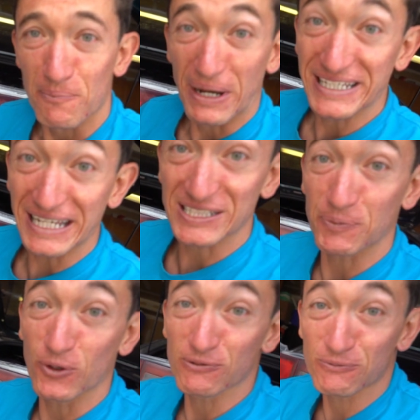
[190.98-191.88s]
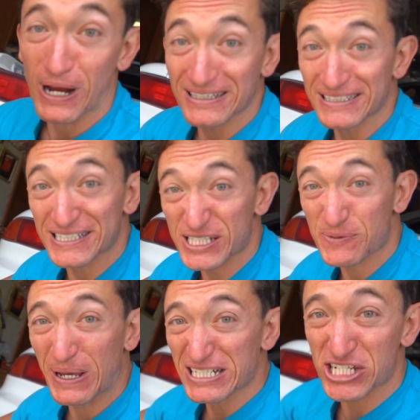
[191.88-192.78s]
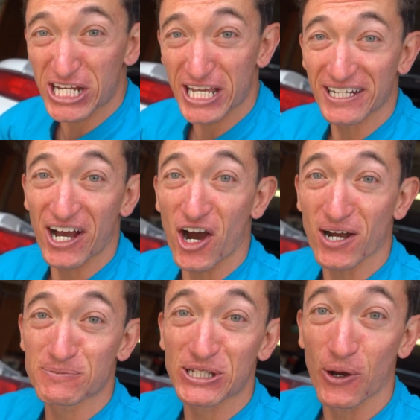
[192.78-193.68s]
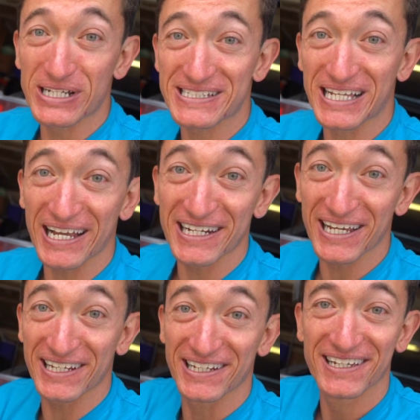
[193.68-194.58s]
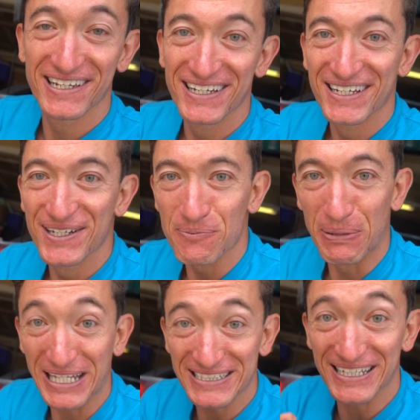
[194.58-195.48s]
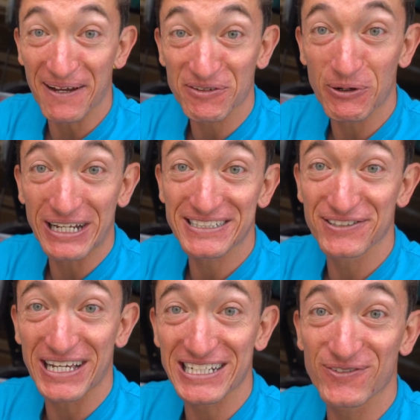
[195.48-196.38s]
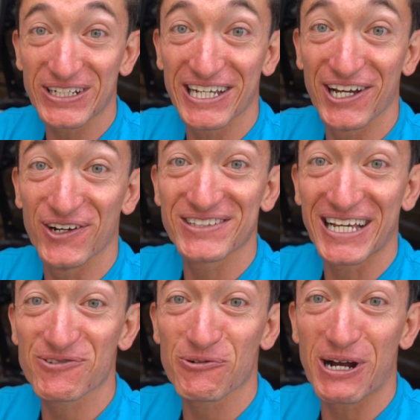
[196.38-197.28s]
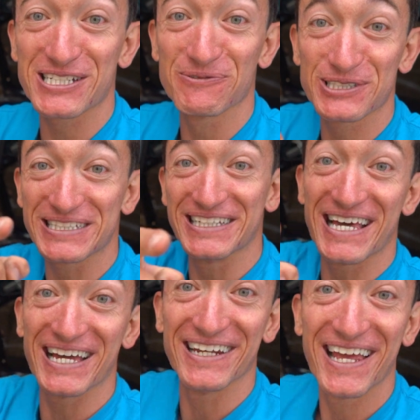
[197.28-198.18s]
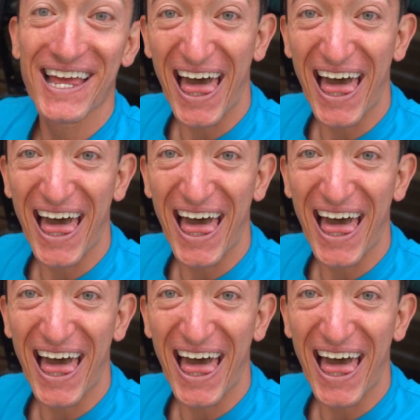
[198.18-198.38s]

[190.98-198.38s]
My K-Sport Rally suspension. Oh, I'm so excited. But that's gonna have to wait till next video. Thanks for watching. We'll see you then.